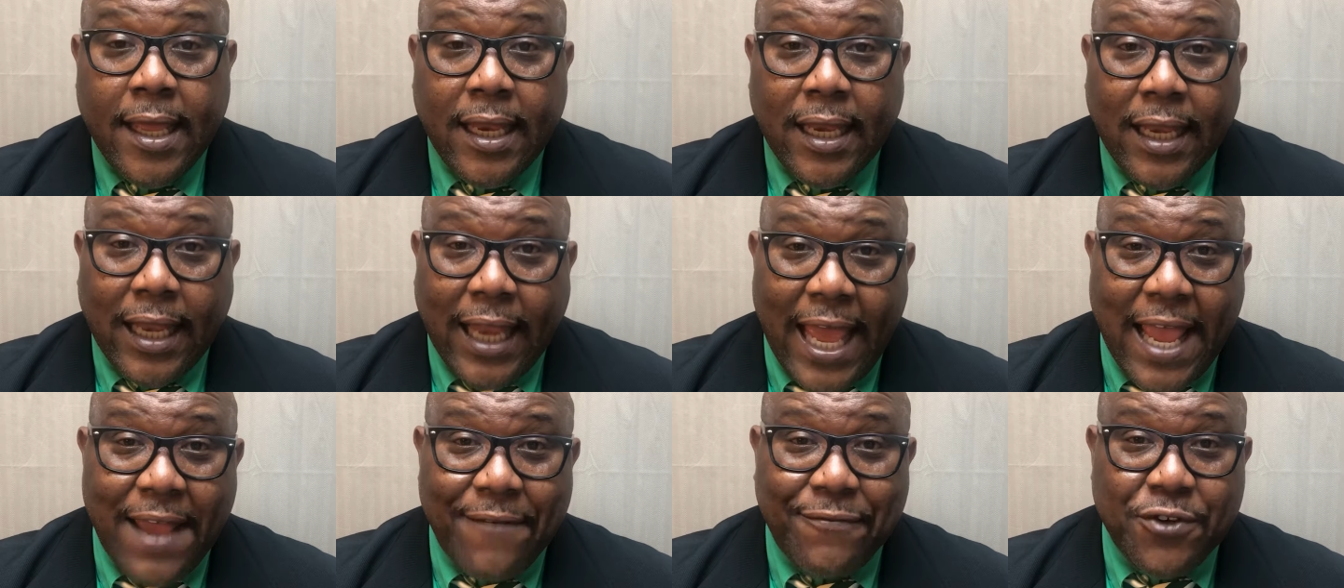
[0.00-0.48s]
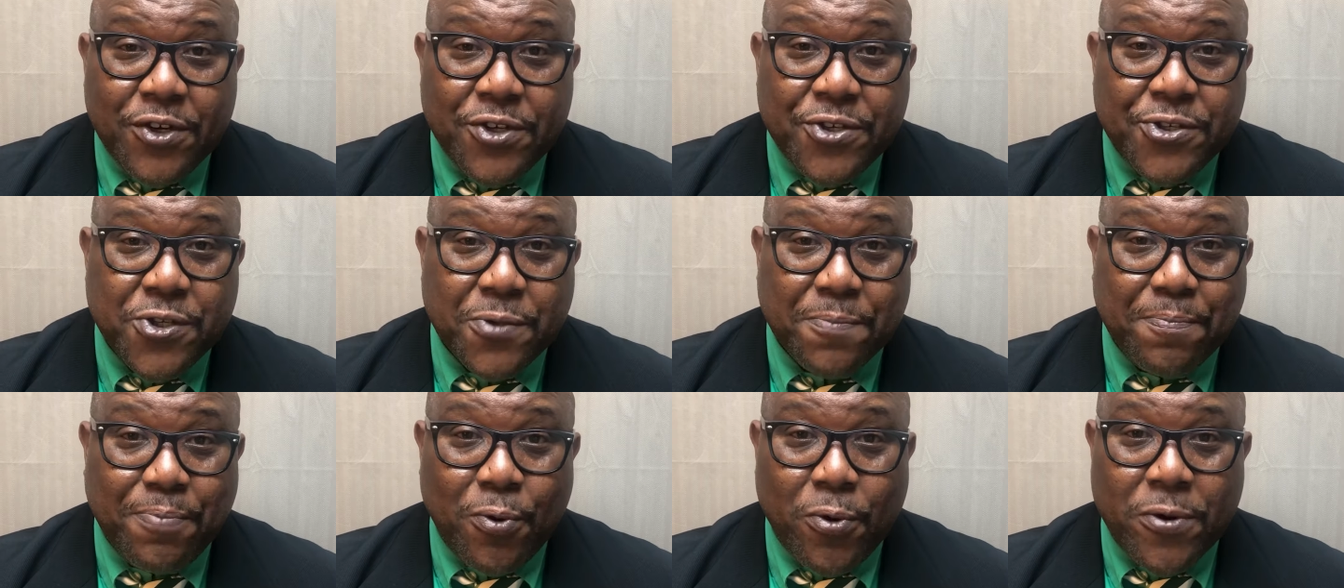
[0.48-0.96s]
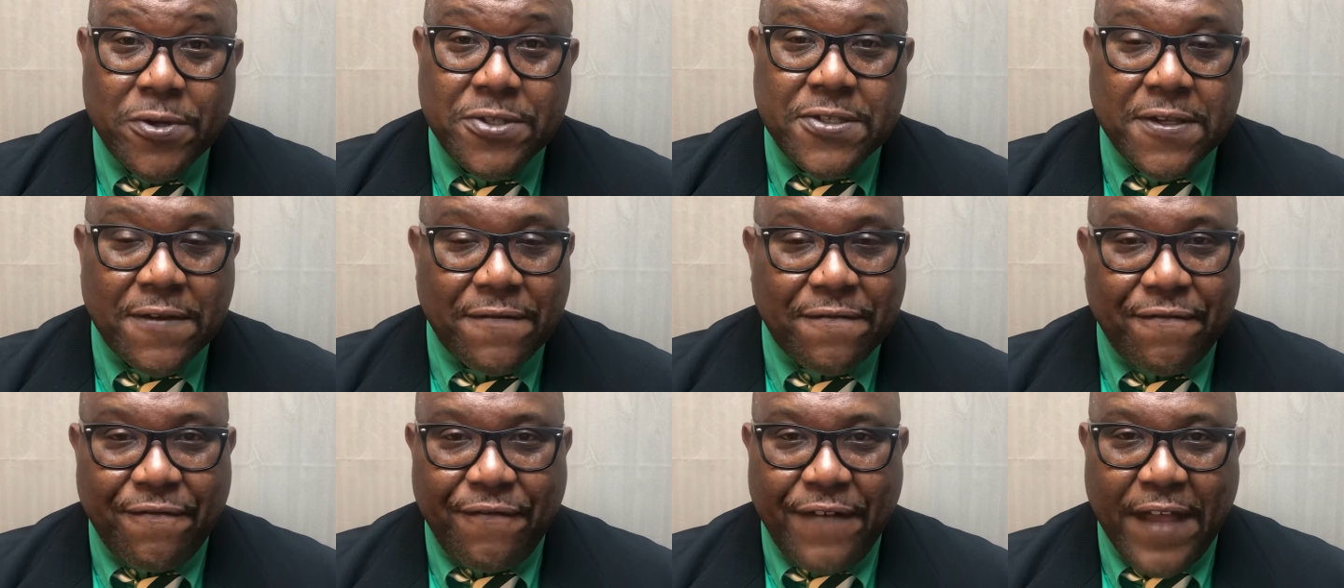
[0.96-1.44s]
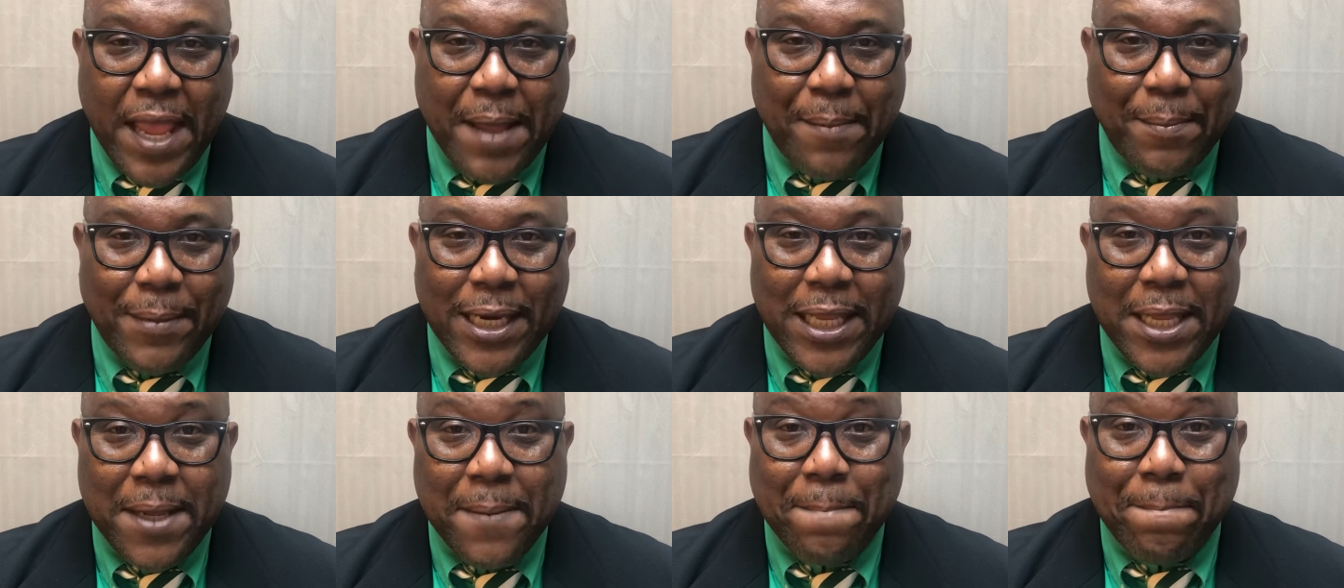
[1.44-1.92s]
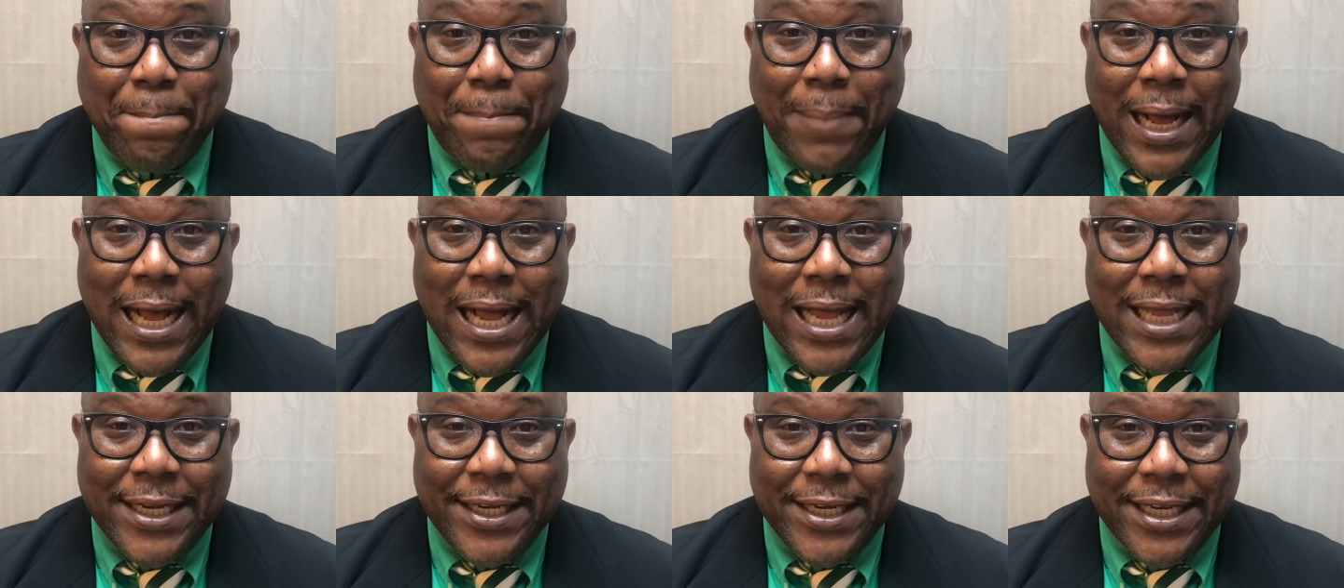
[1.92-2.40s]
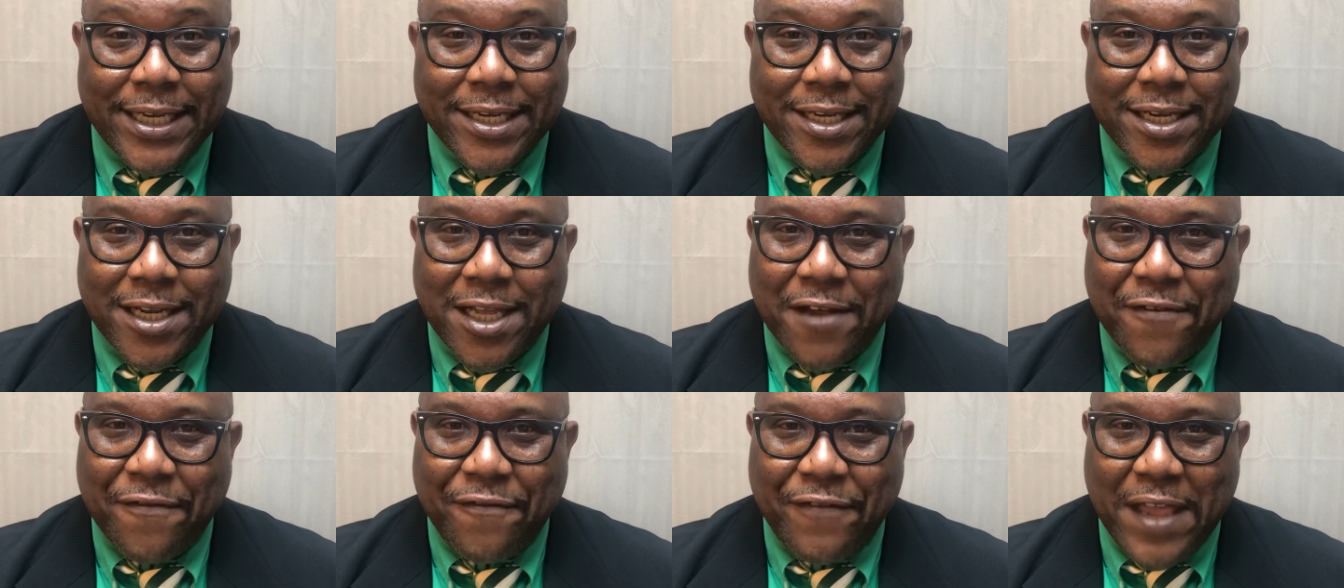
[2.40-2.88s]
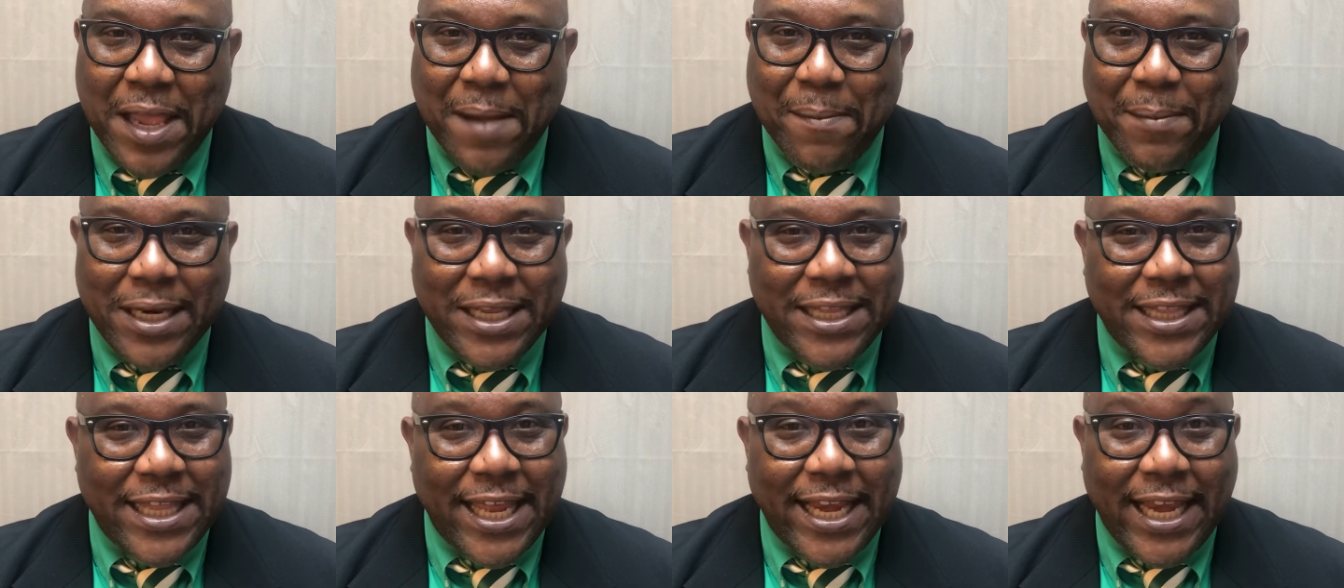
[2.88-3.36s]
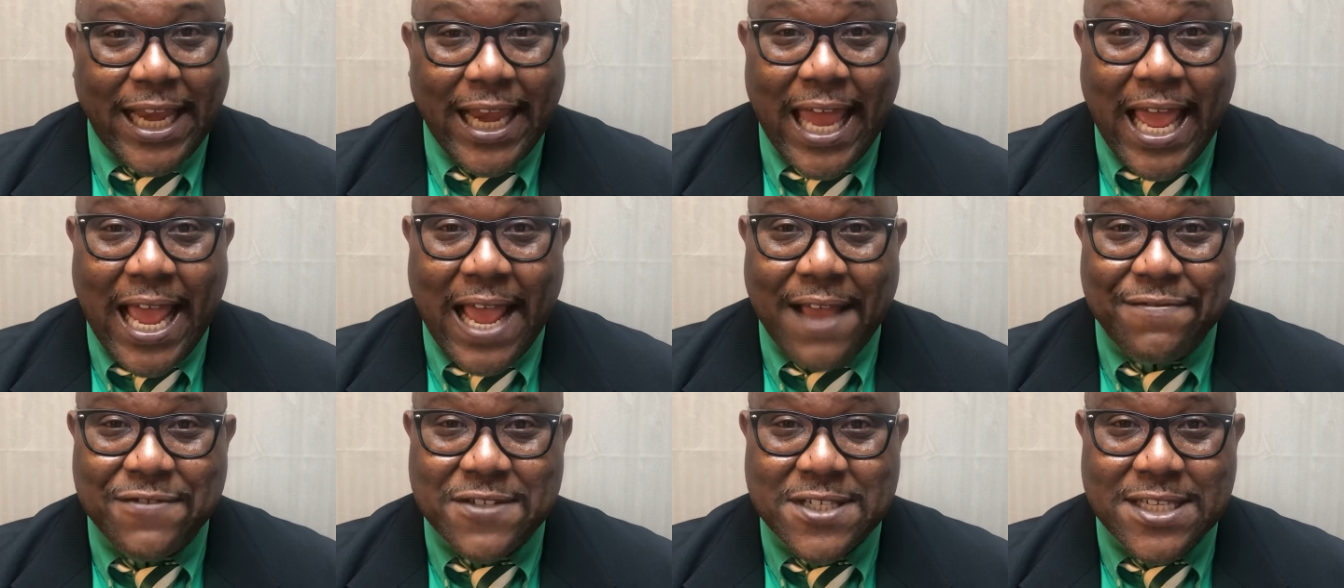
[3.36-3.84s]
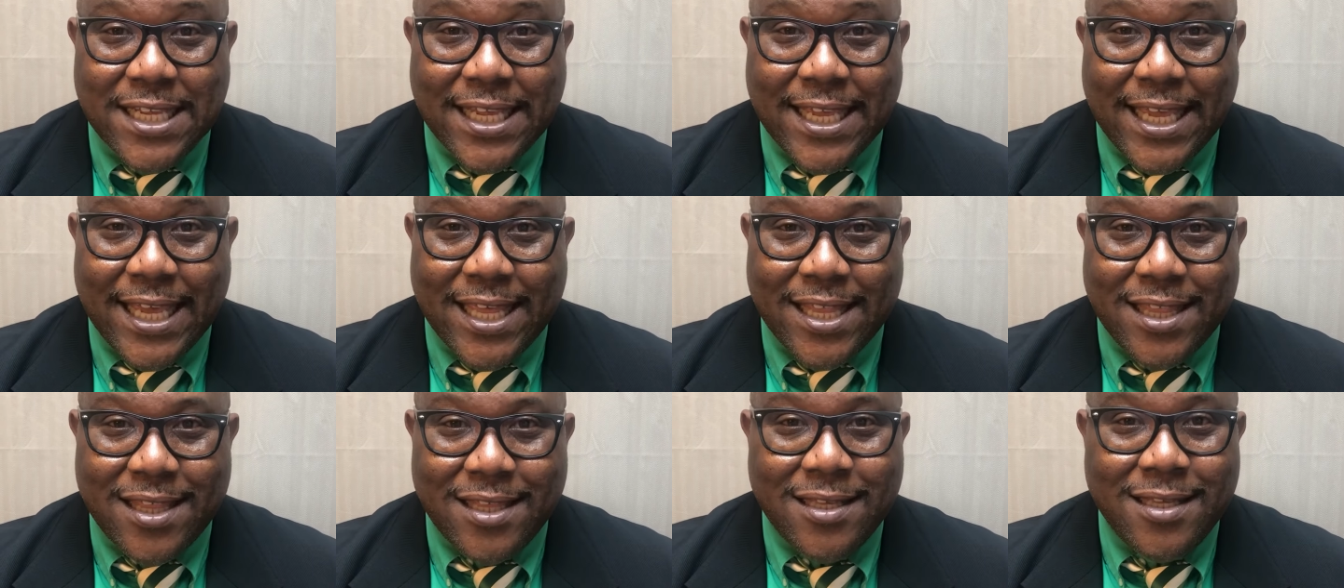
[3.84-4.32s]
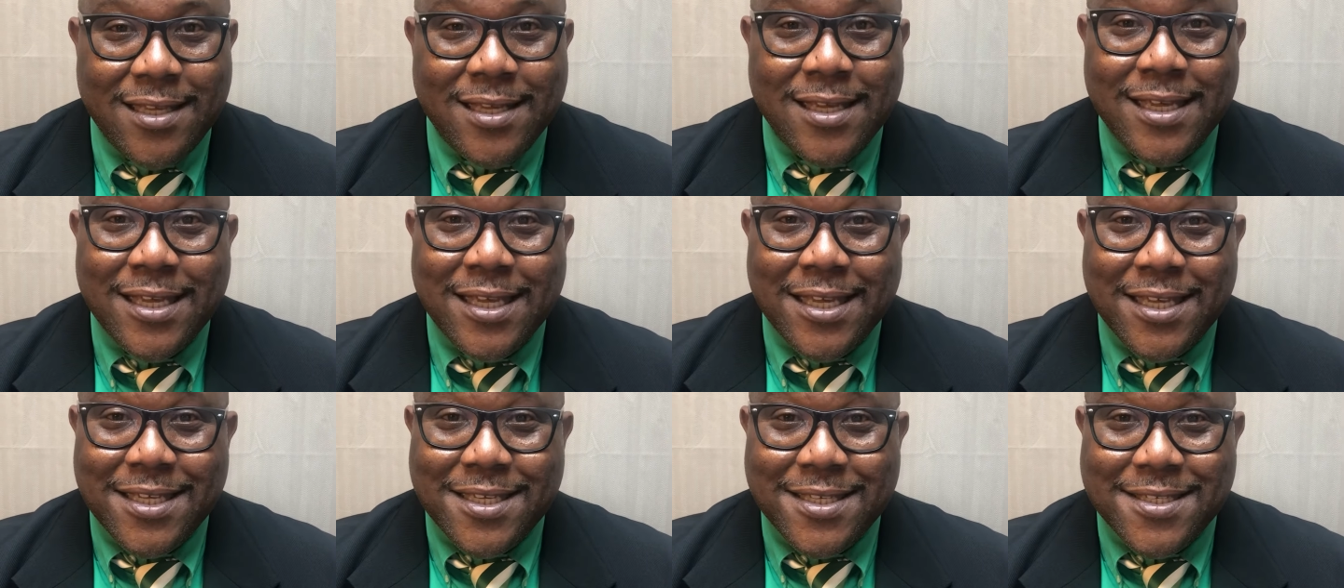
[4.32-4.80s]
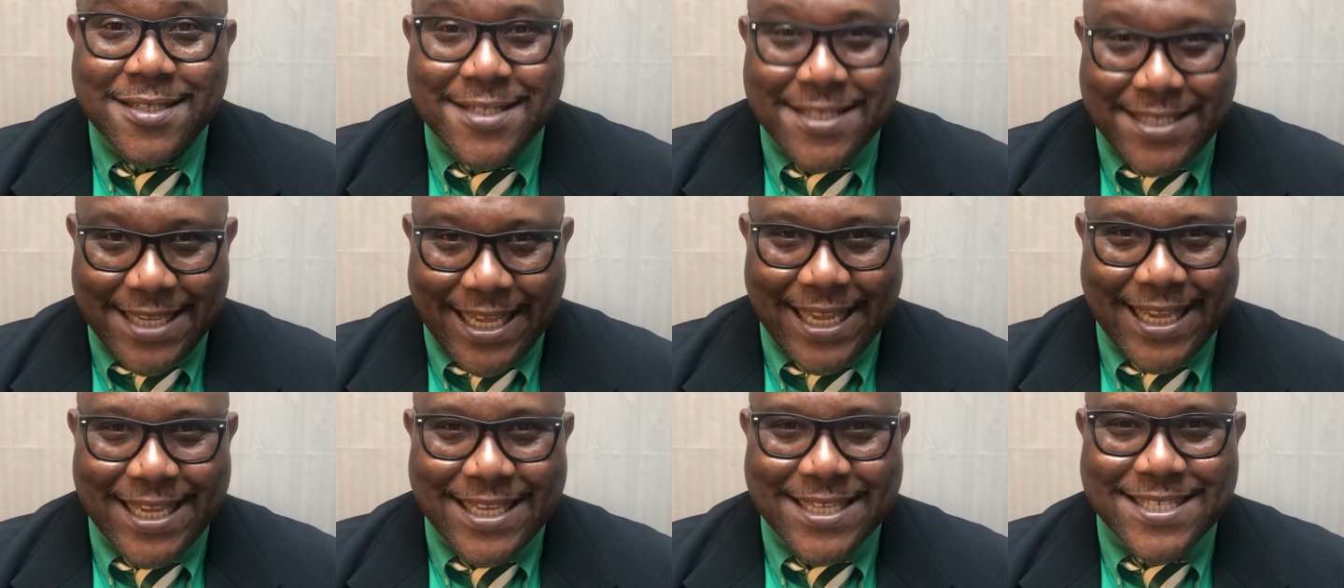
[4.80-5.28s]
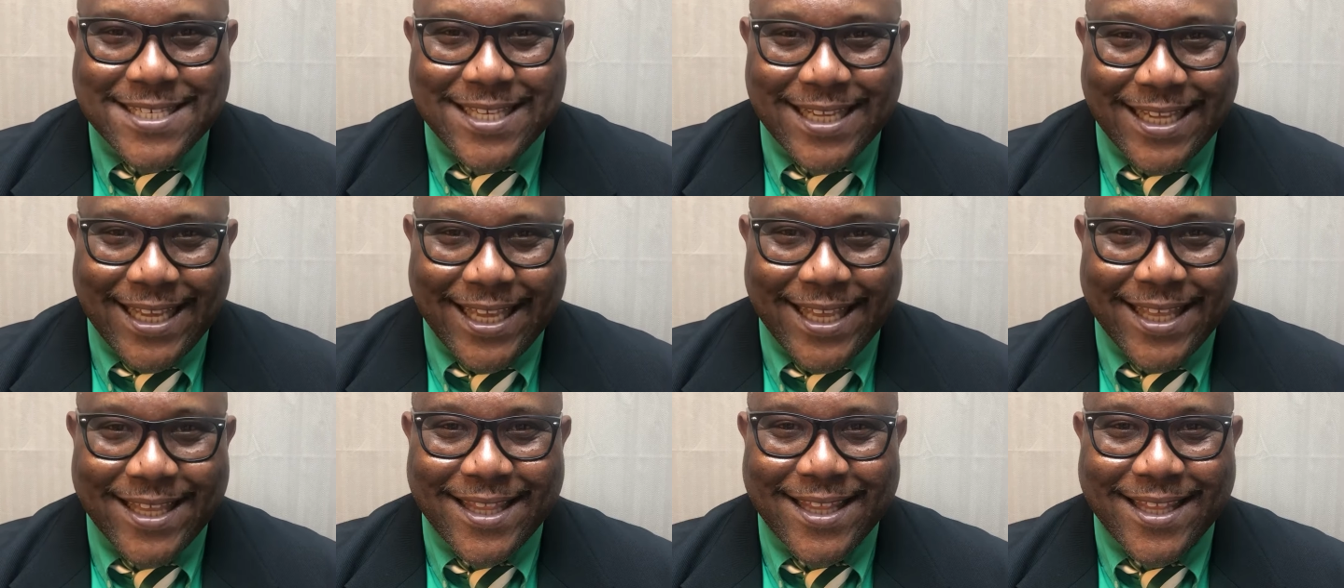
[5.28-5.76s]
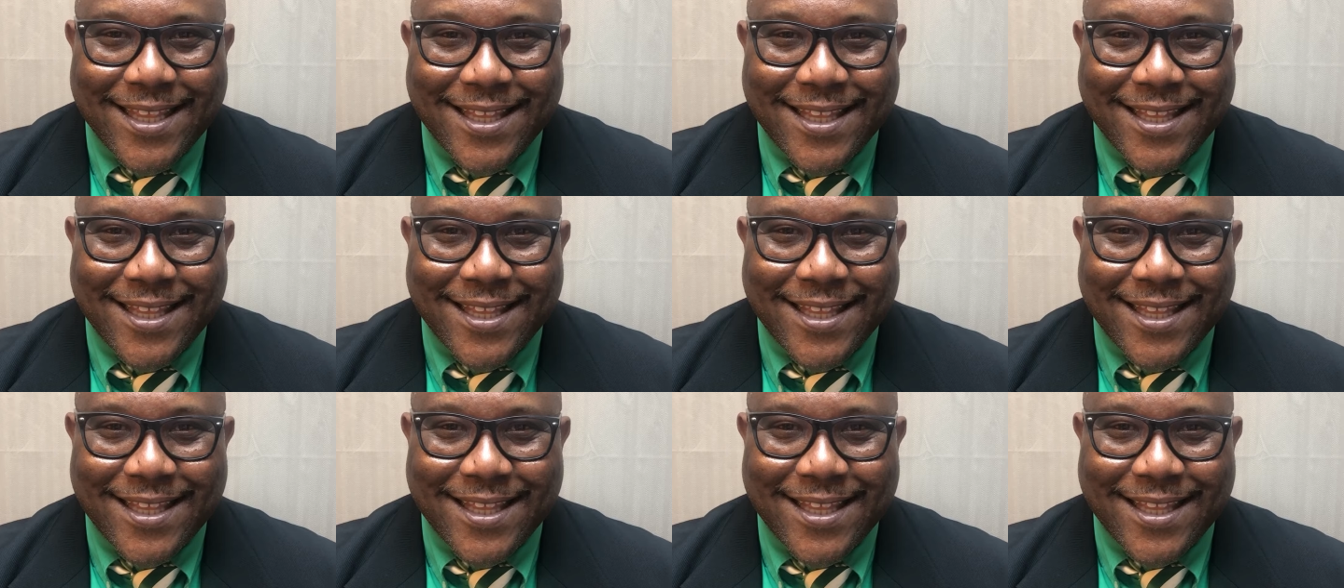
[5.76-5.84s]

Laughter supports family bonding. A family that laughs together stays together.